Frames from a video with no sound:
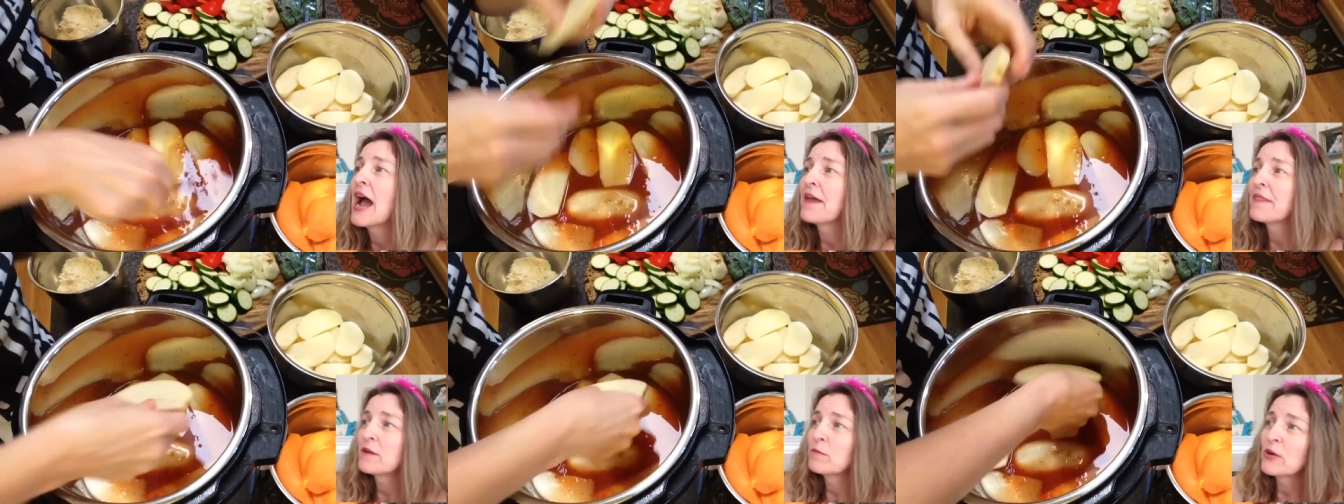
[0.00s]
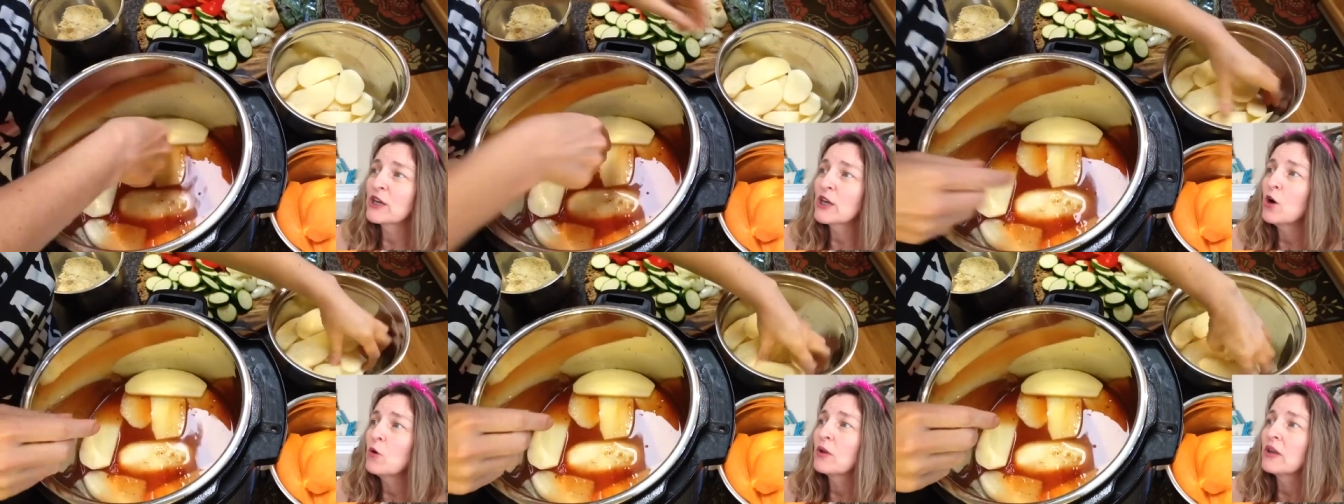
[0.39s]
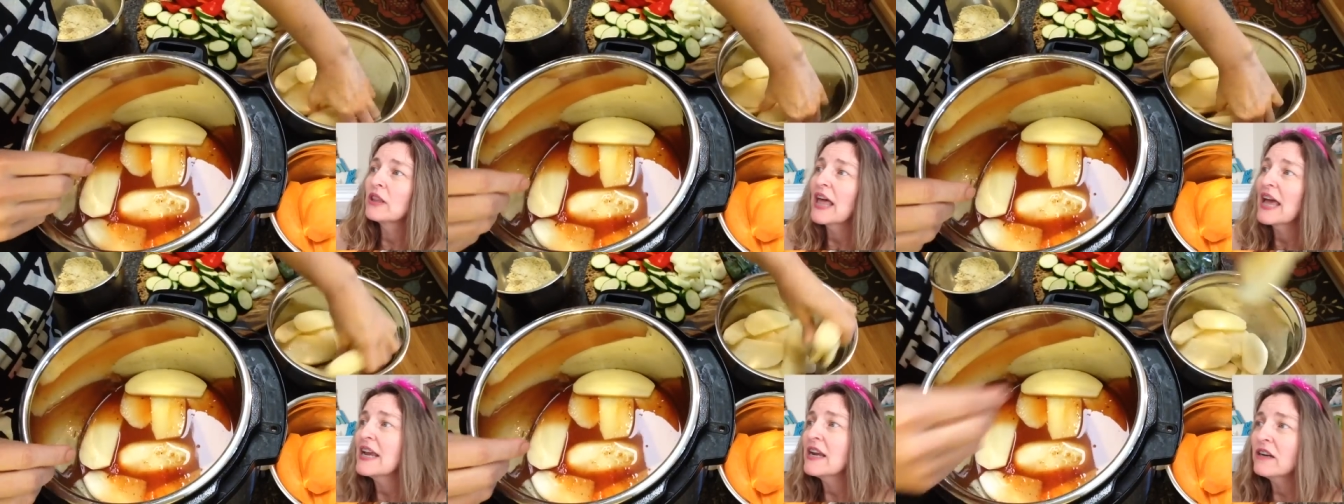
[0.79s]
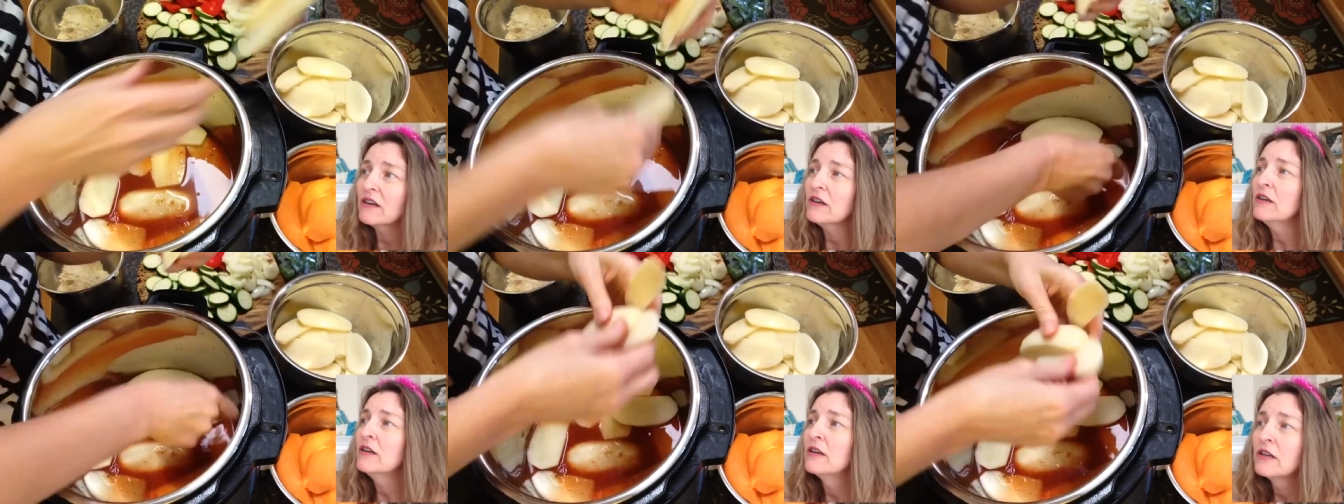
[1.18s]
And then we go a
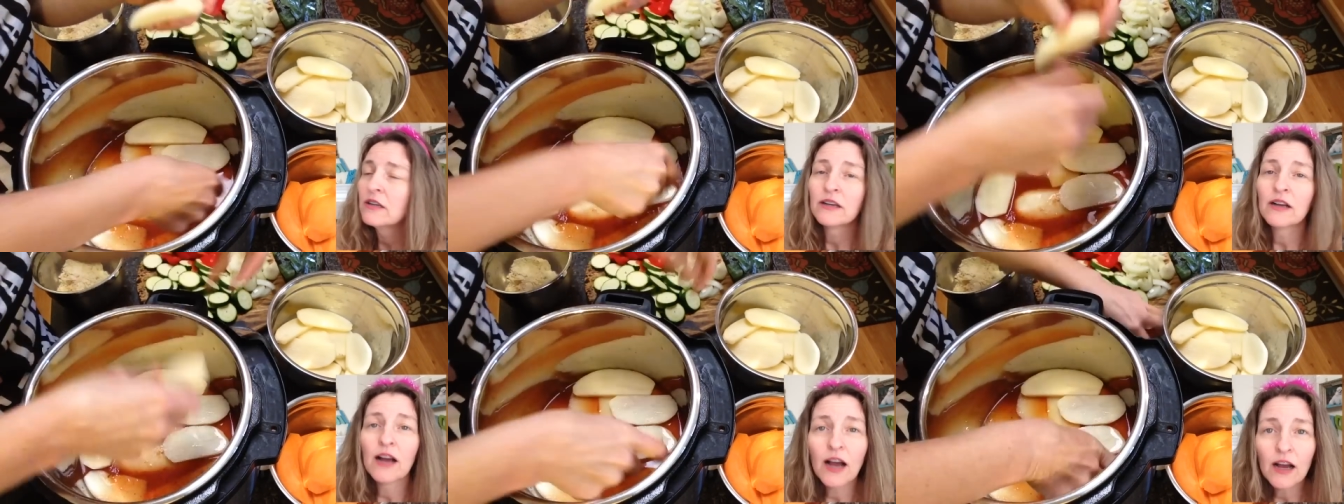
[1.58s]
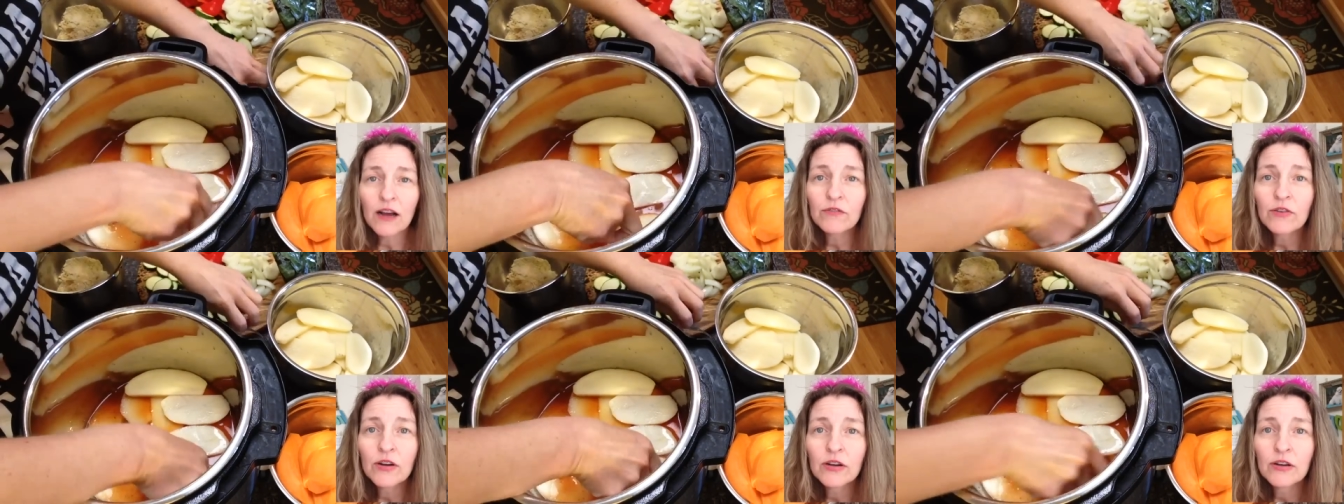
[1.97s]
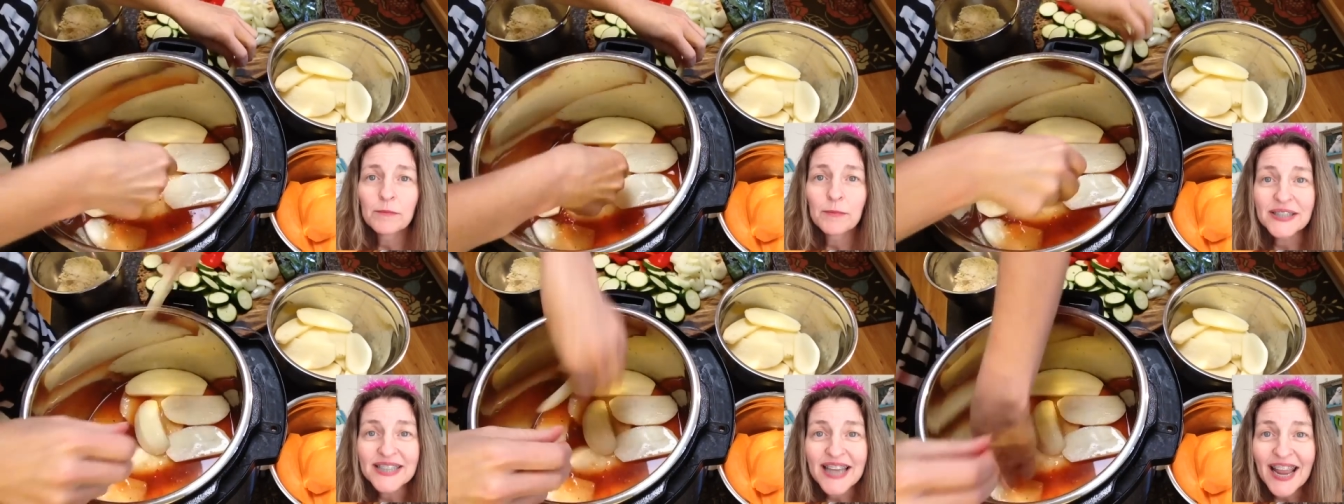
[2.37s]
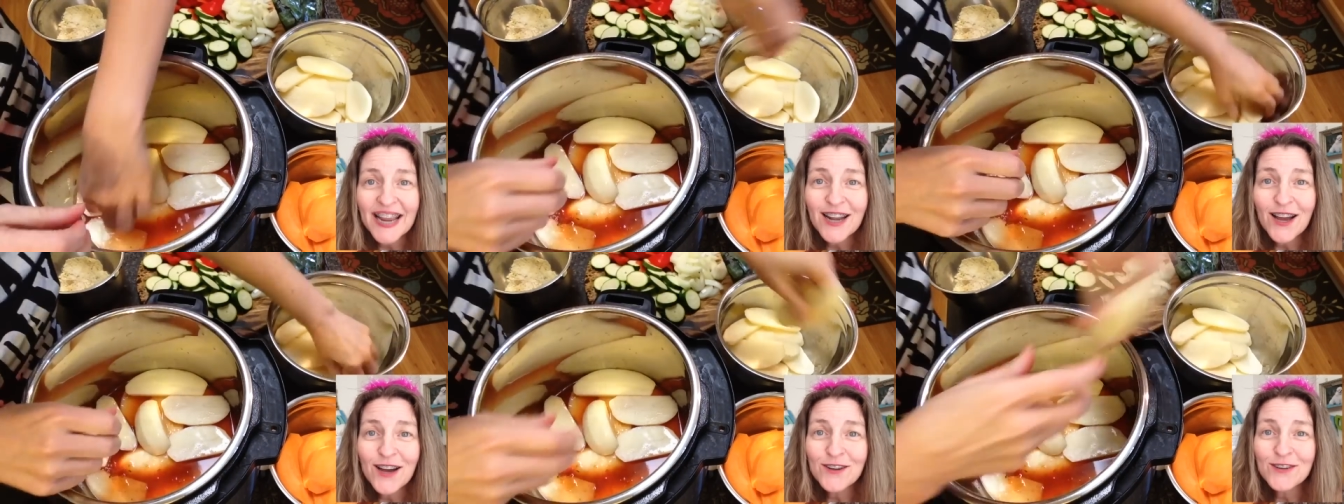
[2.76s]
layer of
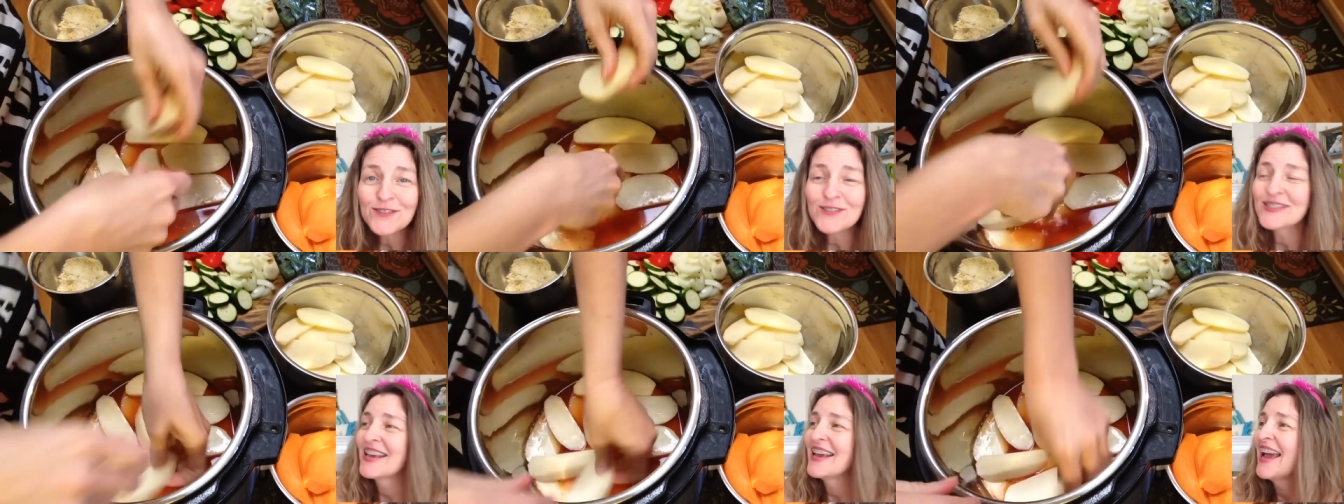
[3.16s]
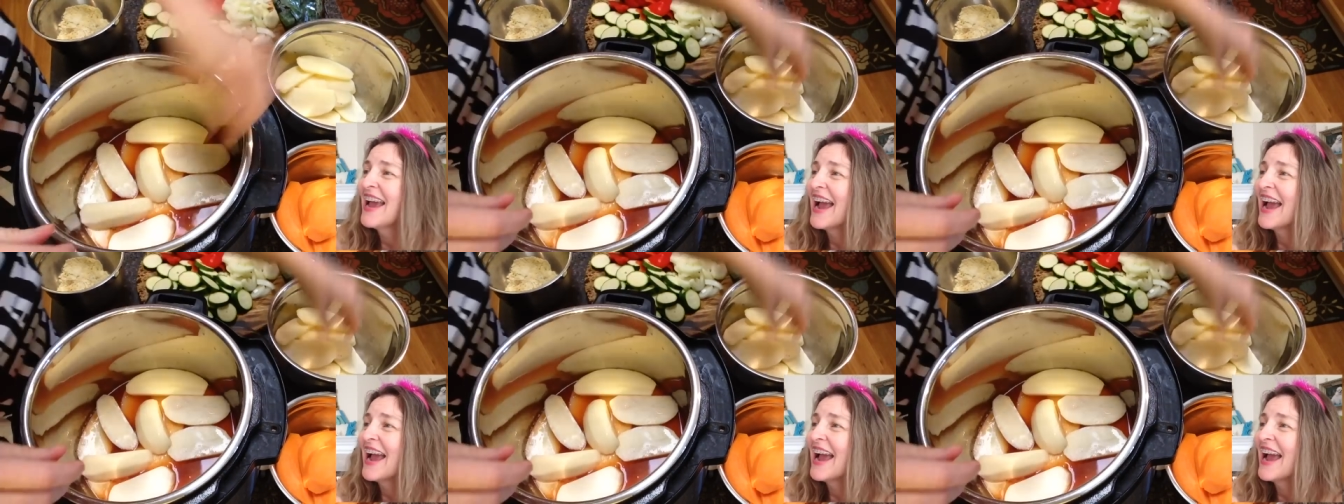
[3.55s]
potatoes